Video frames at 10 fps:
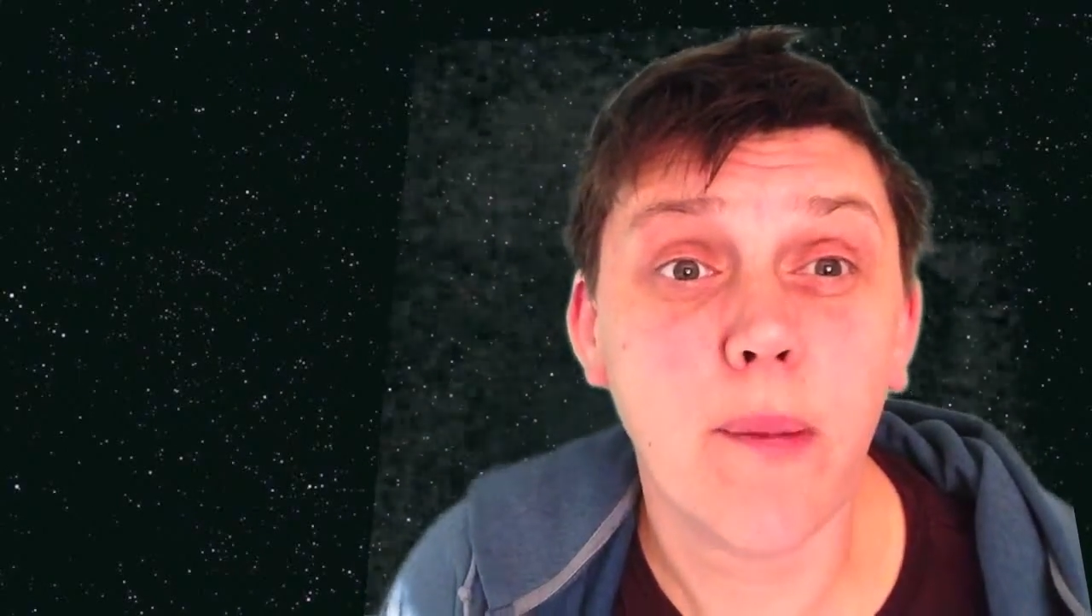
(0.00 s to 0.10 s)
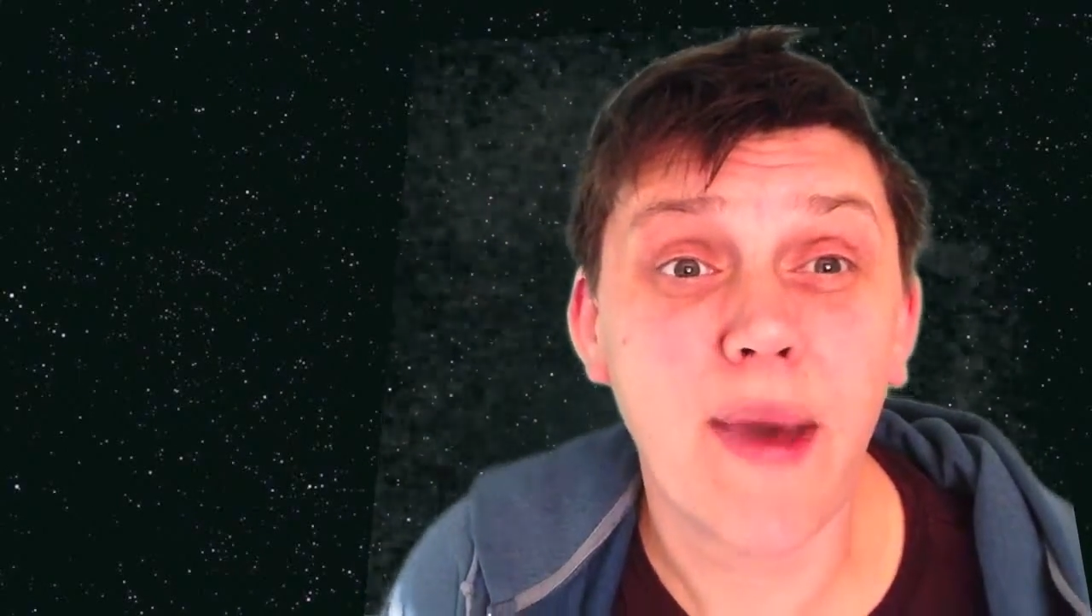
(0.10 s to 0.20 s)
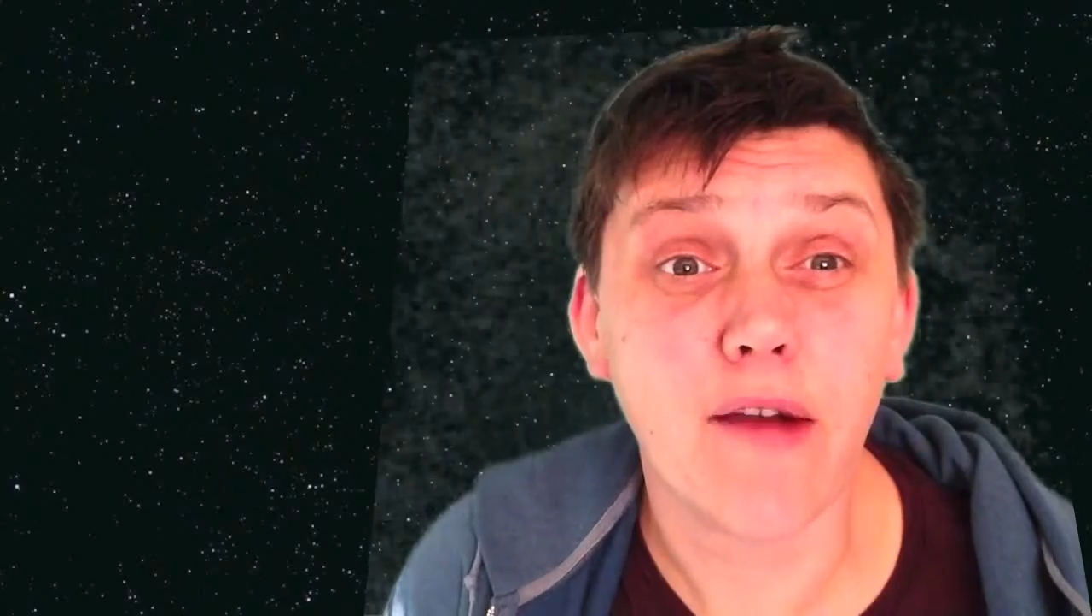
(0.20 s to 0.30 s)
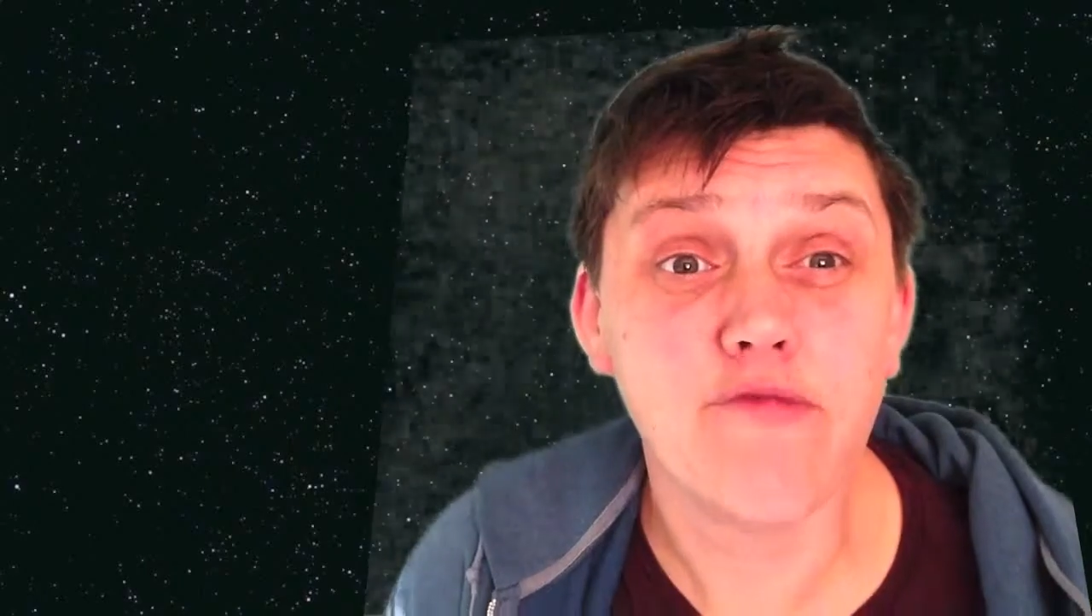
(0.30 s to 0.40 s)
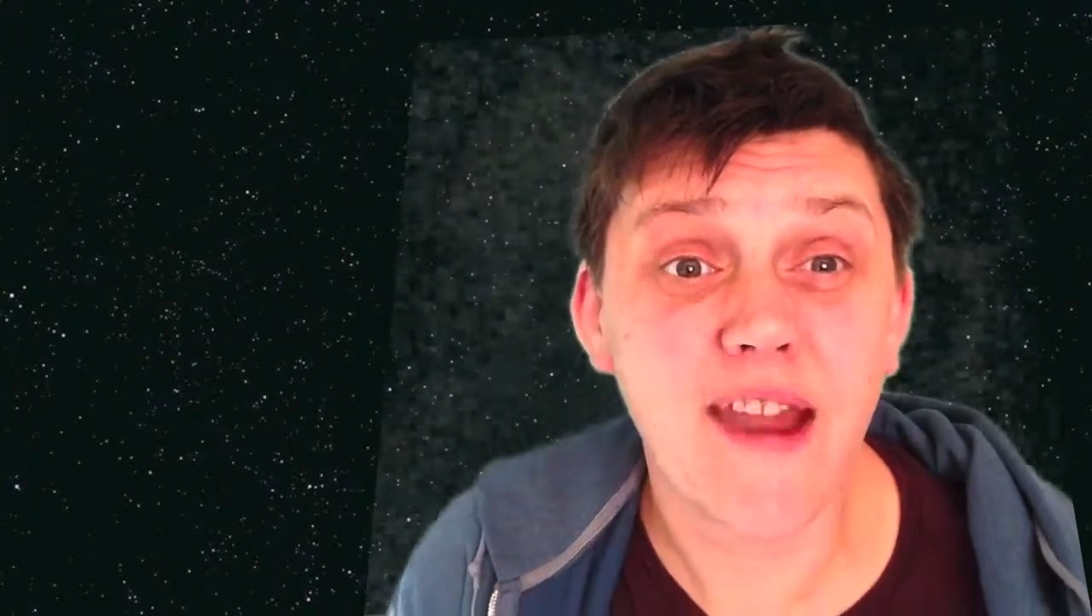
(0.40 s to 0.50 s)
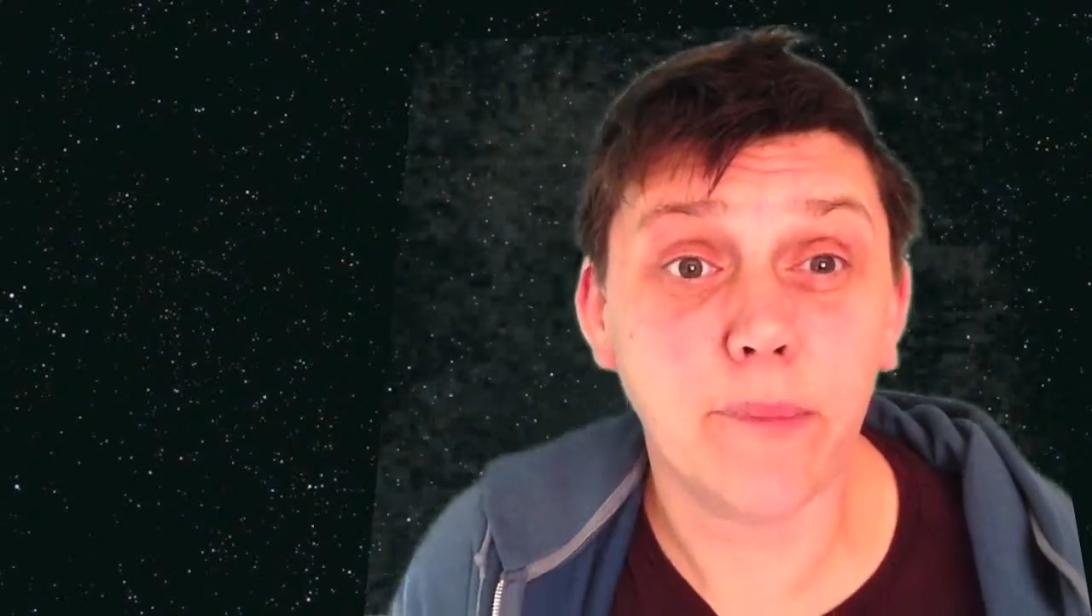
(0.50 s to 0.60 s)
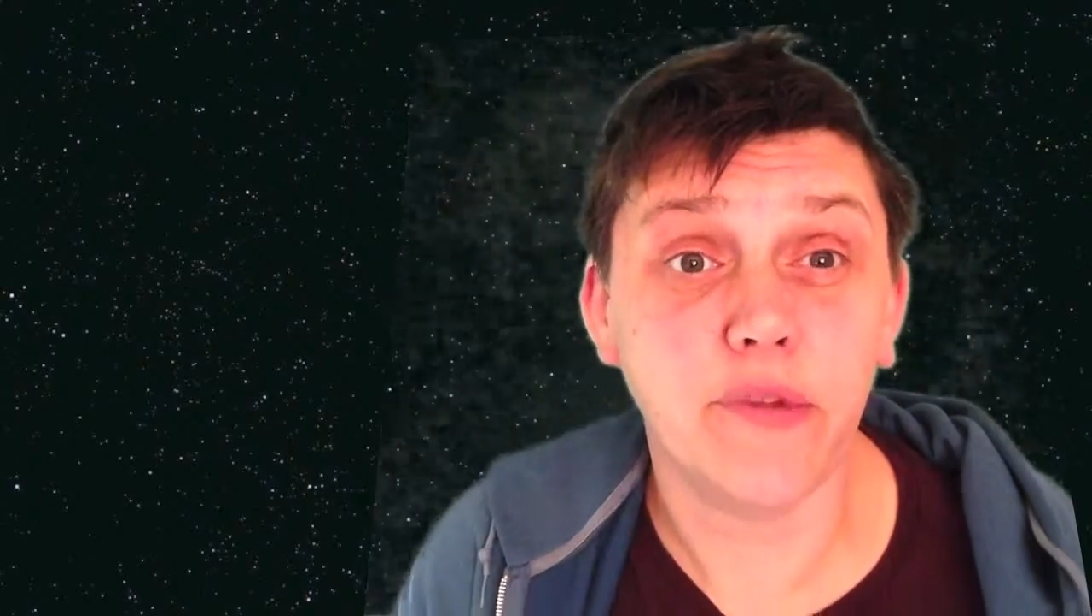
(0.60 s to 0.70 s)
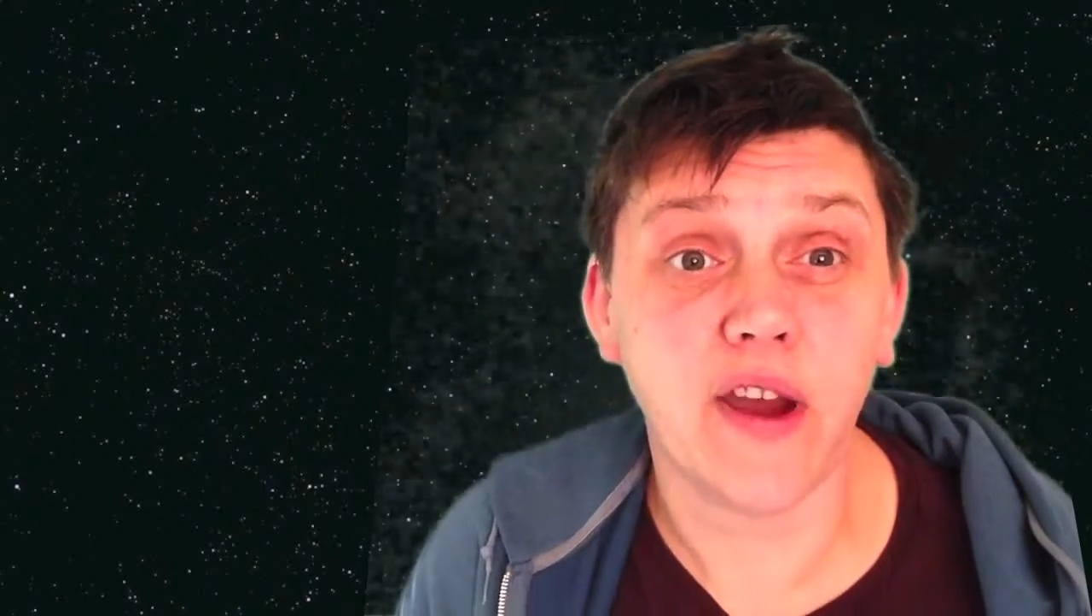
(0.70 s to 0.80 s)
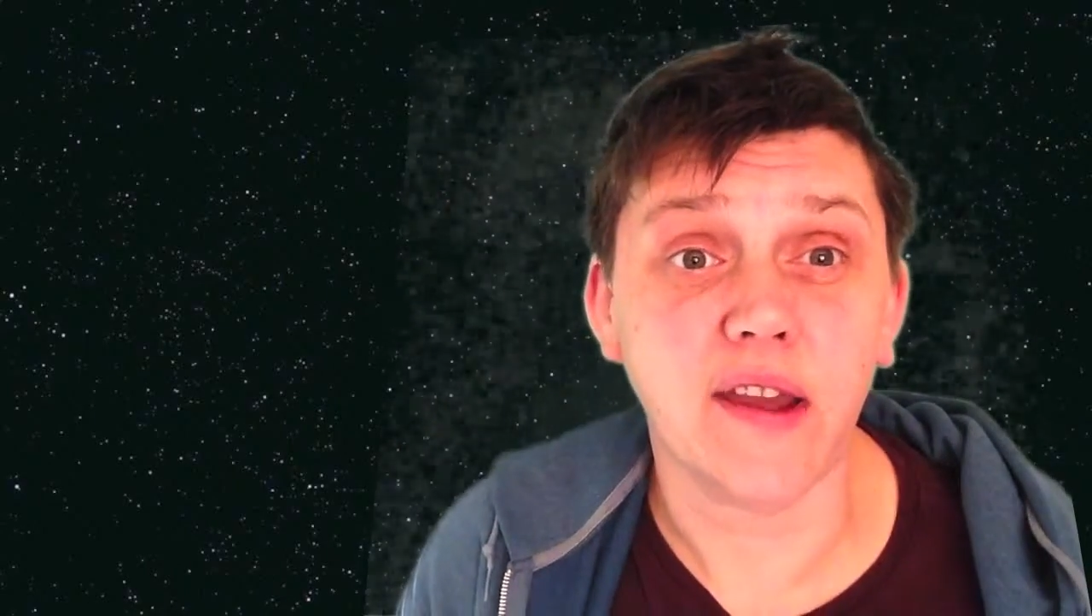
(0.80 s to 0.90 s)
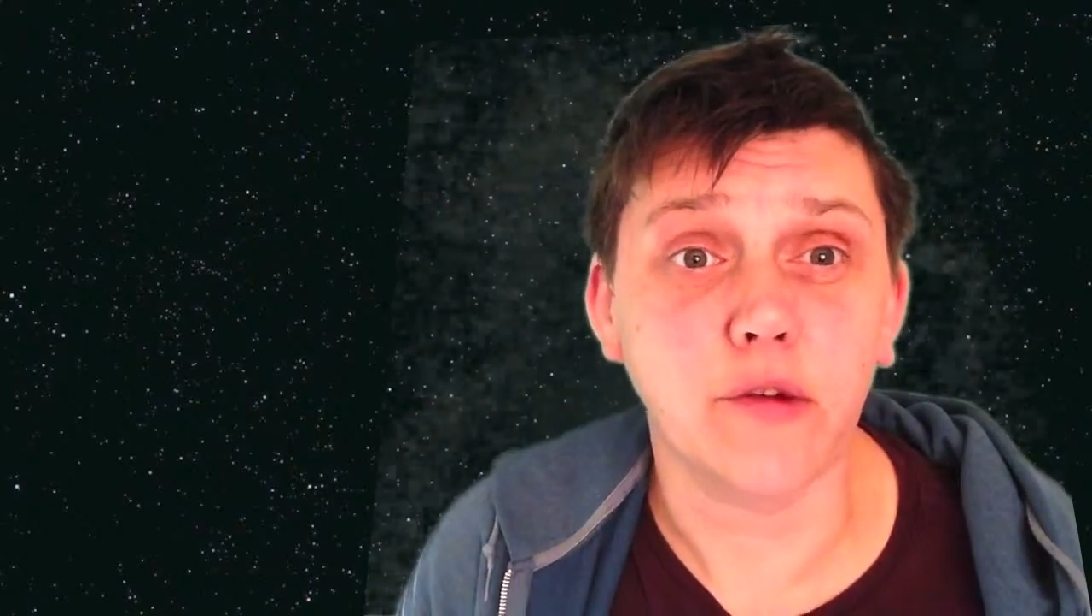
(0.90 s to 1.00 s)
about
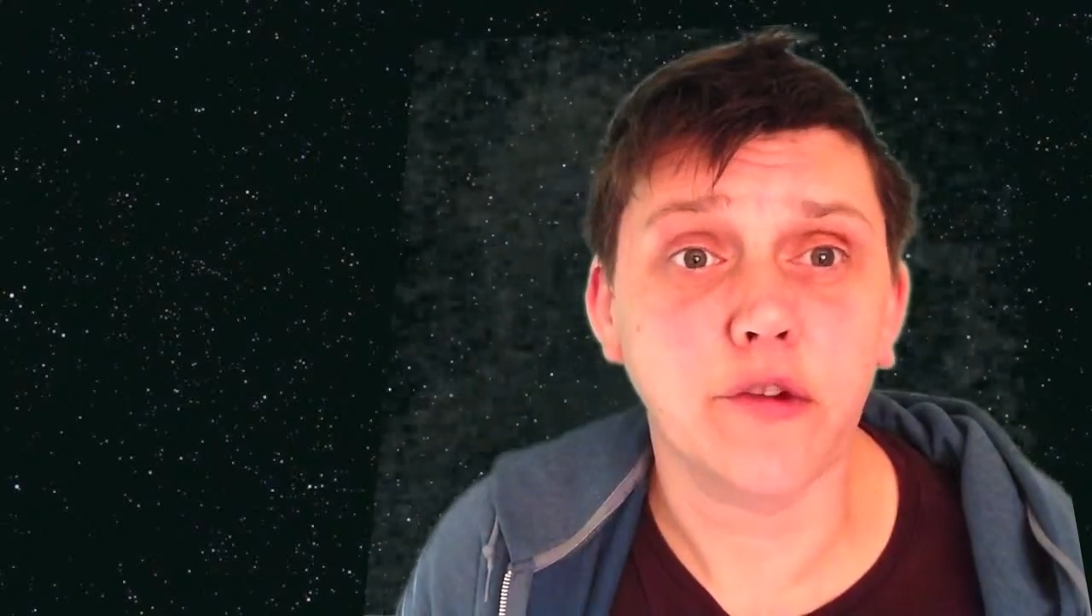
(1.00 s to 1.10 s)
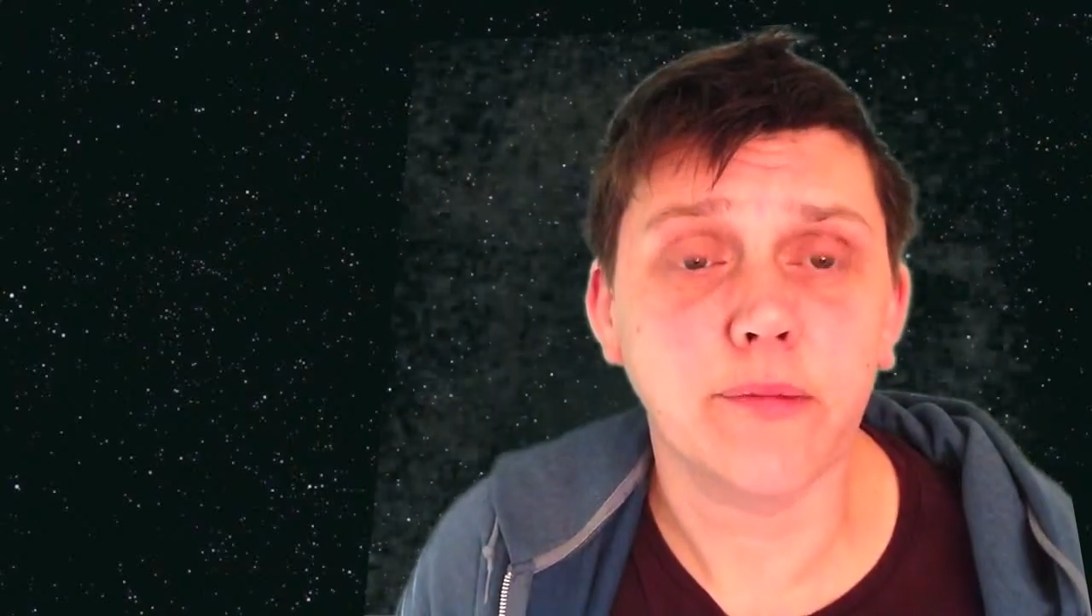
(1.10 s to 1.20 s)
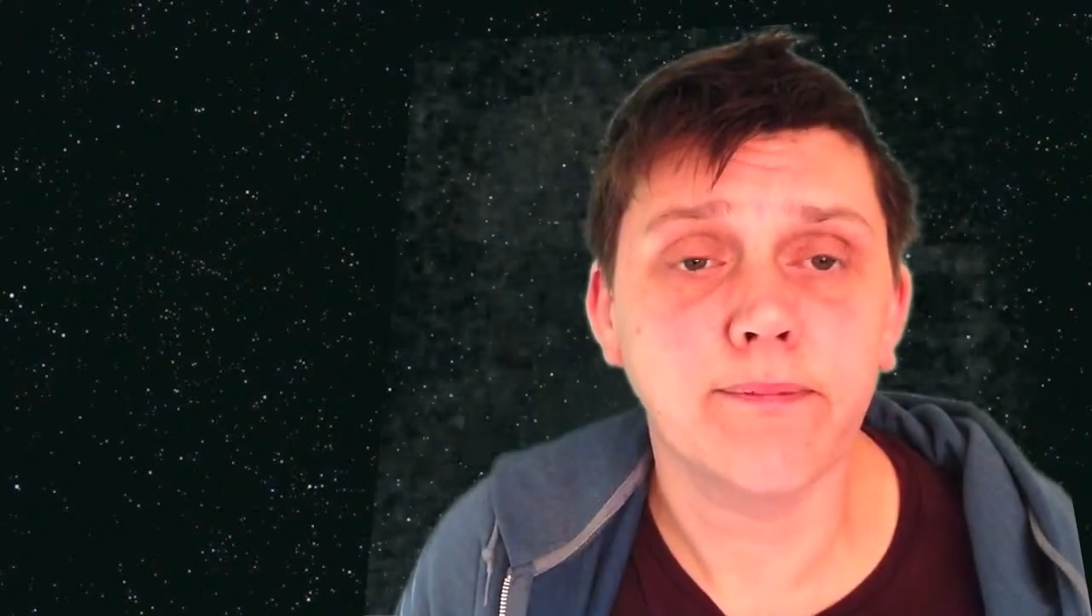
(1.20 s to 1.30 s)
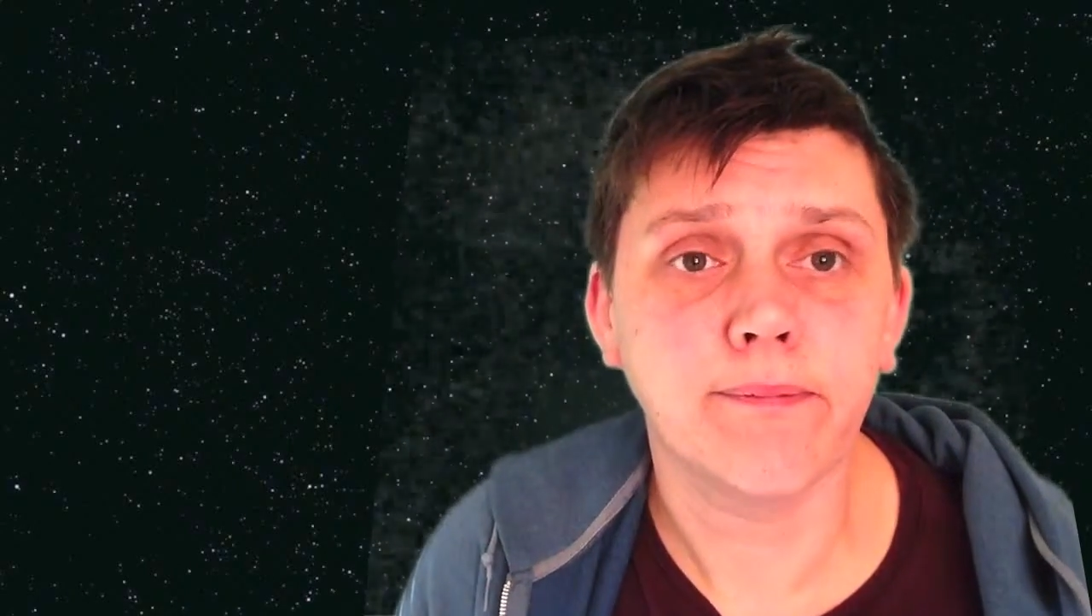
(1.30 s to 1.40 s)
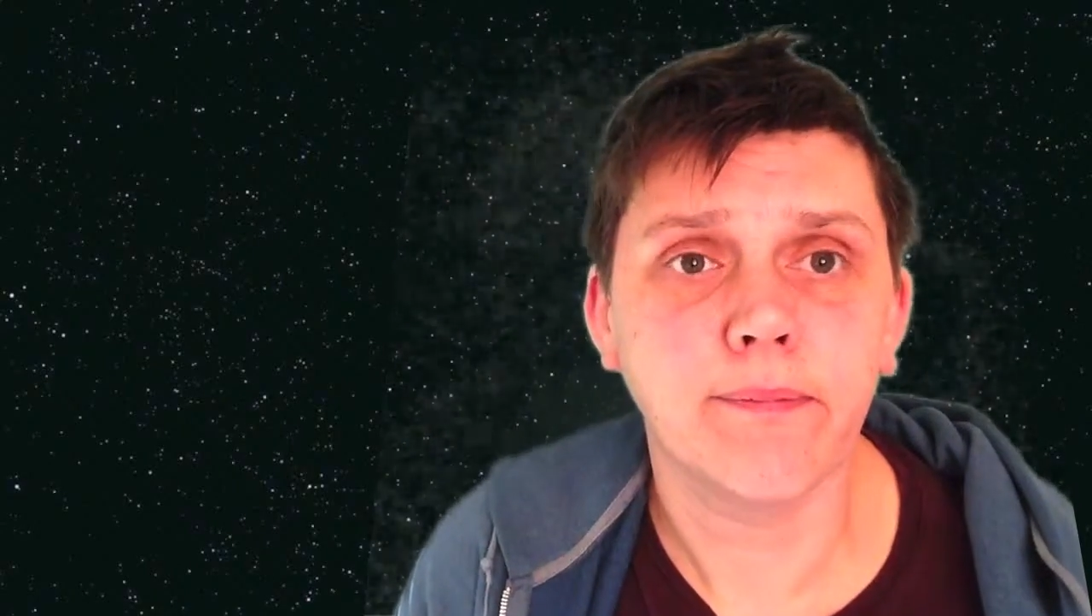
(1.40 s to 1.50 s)
reptiles.